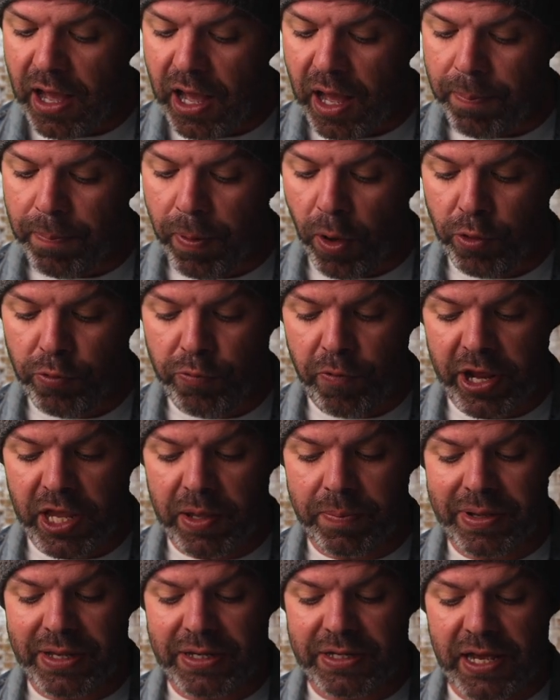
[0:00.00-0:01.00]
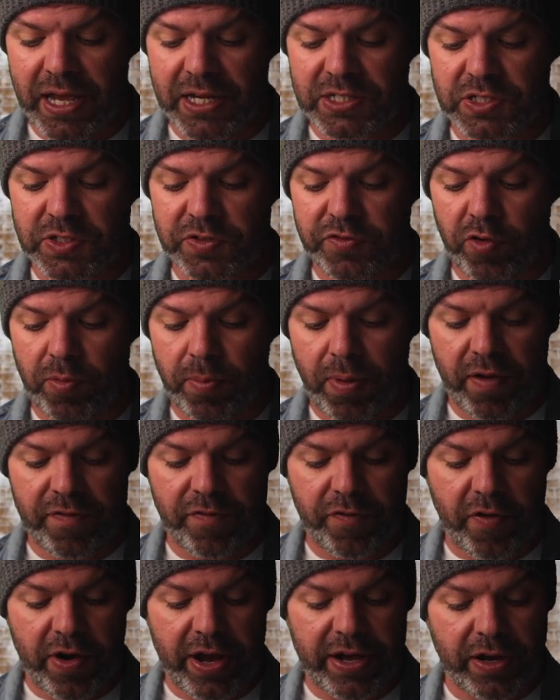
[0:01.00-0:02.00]
Upon recommendations from my
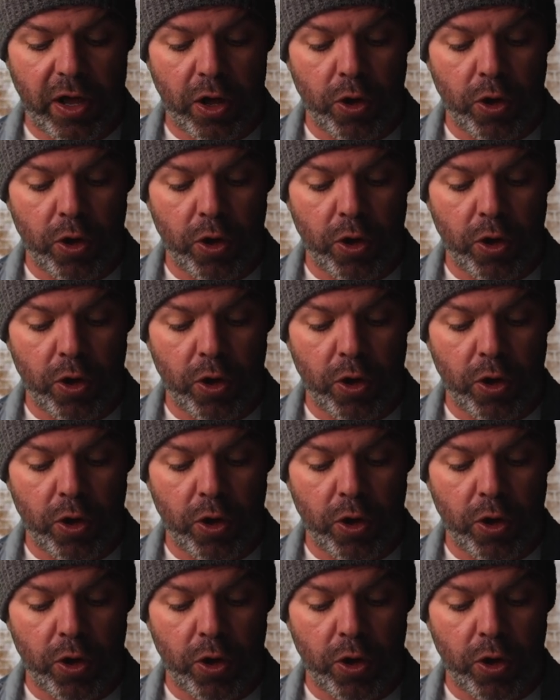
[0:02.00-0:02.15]
friend,